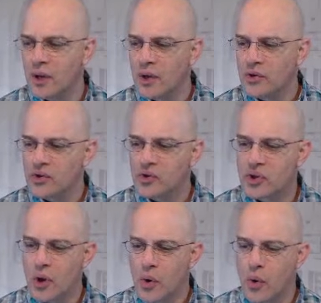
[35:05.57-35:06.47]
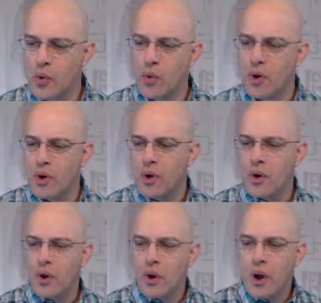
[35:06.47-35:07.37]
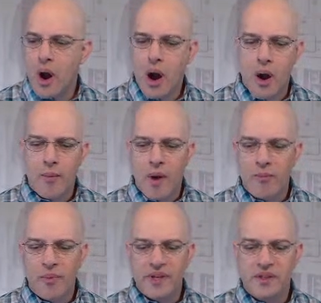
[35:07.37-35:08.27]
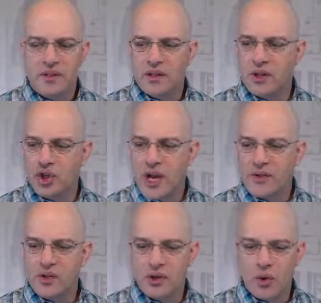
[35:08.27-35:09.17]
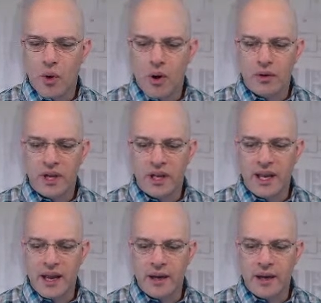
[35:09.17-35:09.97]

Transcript: So I'm going to paste this in the chat so you all can get